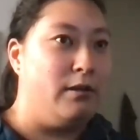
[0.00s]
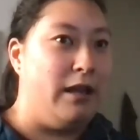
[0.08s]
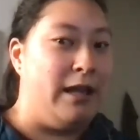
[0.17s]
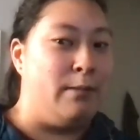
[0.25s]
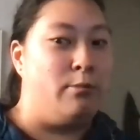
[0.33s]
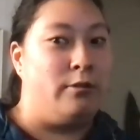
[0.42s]

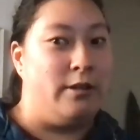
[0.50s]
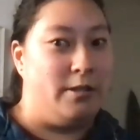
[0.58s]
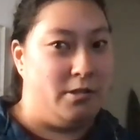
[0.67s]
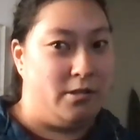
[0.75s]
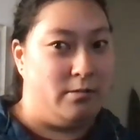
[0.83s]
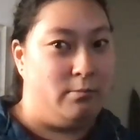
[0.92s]

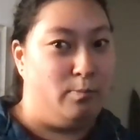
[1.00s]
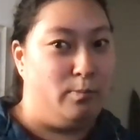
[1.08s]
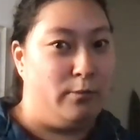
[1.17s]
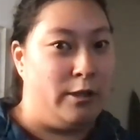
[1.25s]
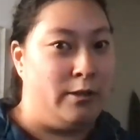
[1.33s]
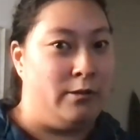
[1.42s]
ableism,
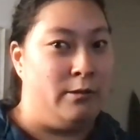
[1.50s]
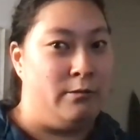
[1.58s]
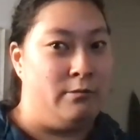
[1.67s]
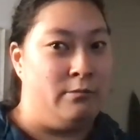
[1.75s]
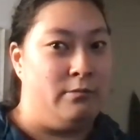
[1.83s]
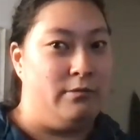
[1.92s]
let
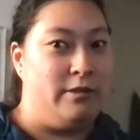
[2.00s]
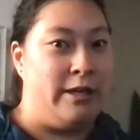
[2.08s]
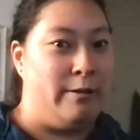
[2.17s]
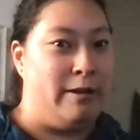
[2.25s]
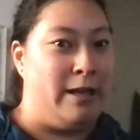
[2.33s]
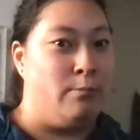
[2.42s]
alone, you know,